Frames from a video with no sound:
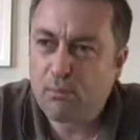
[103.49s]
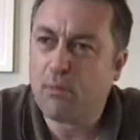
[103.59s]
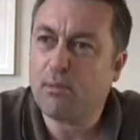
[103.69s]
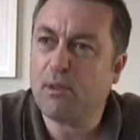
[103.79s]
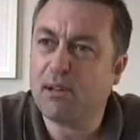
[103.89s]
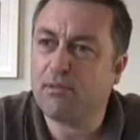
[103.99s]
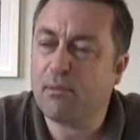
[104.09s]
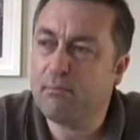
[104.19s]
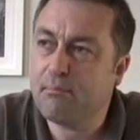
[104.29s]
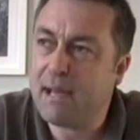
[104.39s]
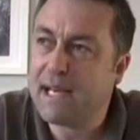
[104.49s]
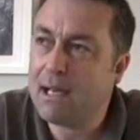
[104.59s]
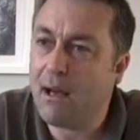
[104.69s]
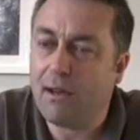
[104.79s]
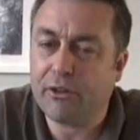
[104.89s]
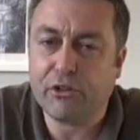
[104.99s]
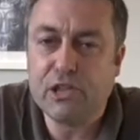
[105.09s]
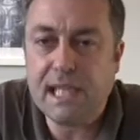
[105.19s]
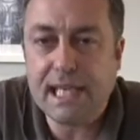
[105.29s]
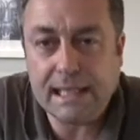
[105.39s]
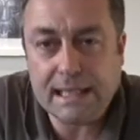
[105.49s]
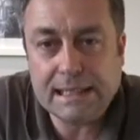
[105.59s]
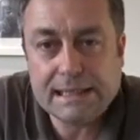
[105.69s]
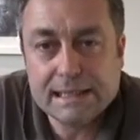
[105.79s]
probably from mid last year